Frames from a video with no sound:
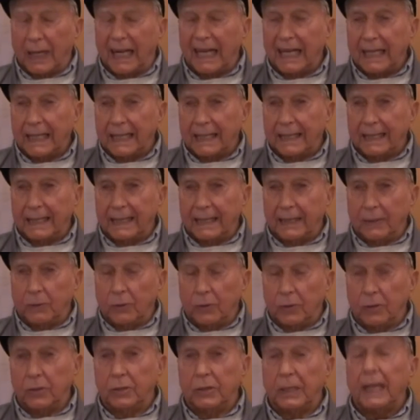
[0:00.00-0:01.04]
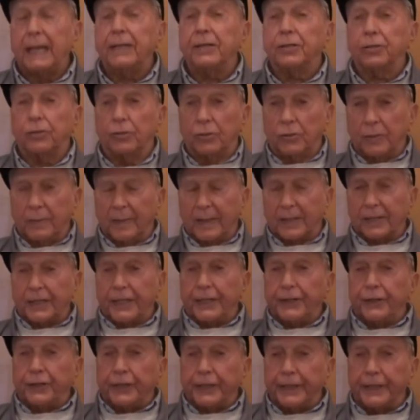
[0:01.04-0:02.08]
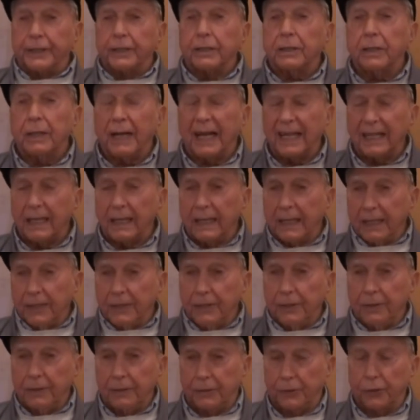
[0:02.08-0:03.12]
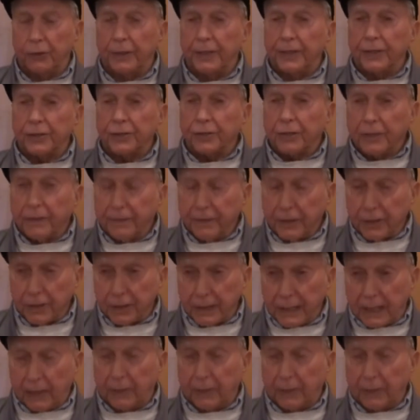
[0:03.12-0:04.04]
I was in high school in my senior year. I thought I'd join the service.